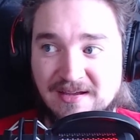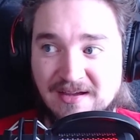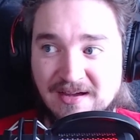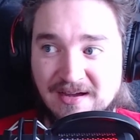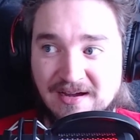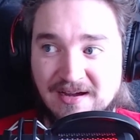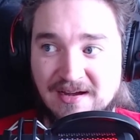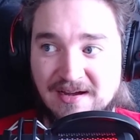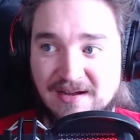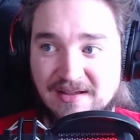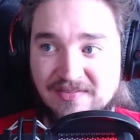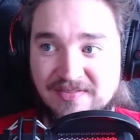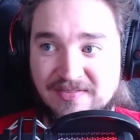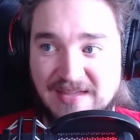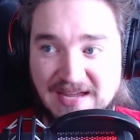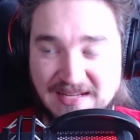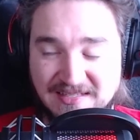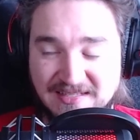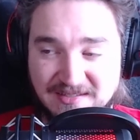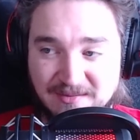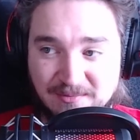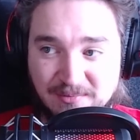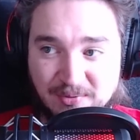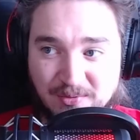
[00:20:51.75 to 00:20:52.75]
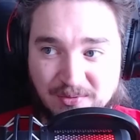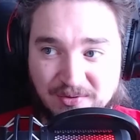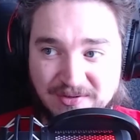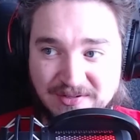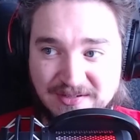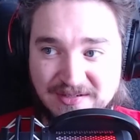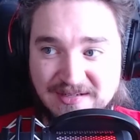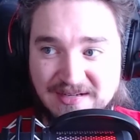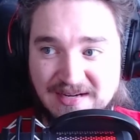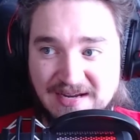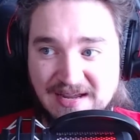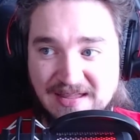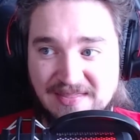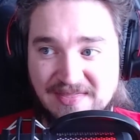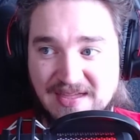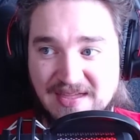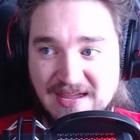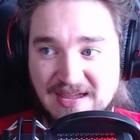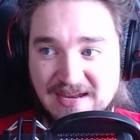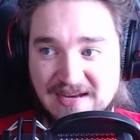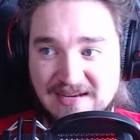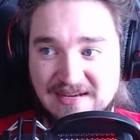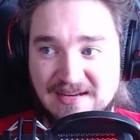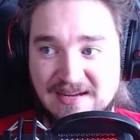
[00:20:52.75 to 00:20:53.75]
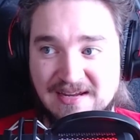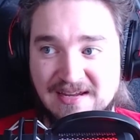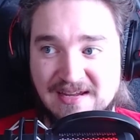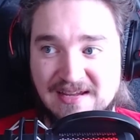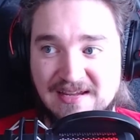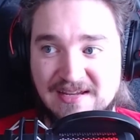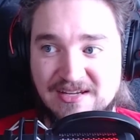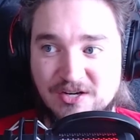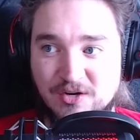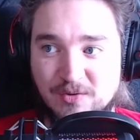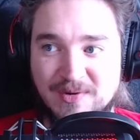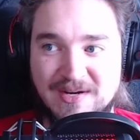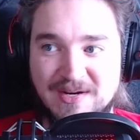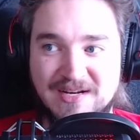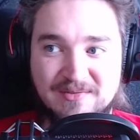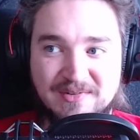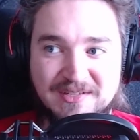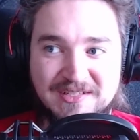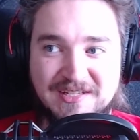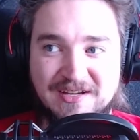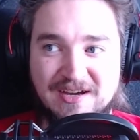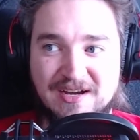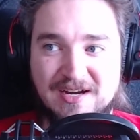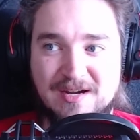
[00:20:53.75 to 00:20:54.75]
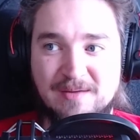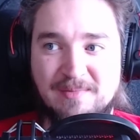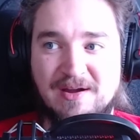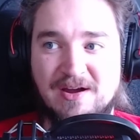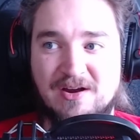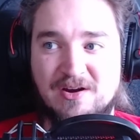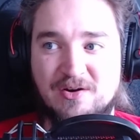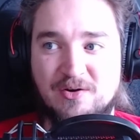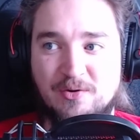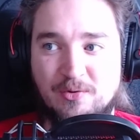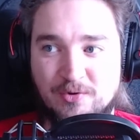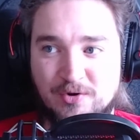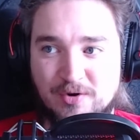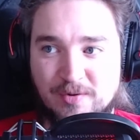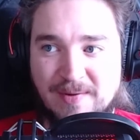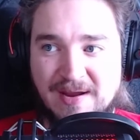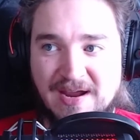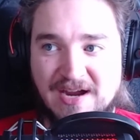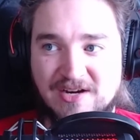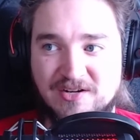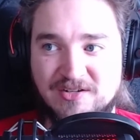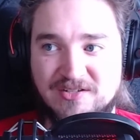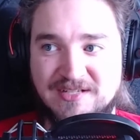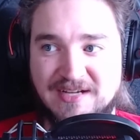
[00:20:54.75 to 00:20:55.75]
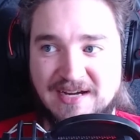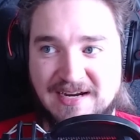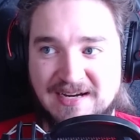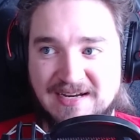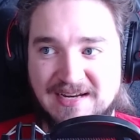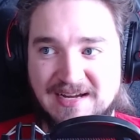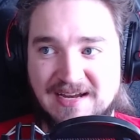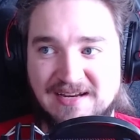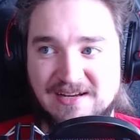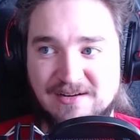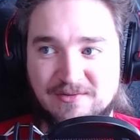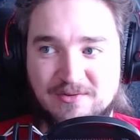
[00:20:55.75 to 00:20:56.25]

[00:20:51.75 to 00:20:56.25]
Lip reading: That's important. And then, we didn't really talk about quarterback or tight end.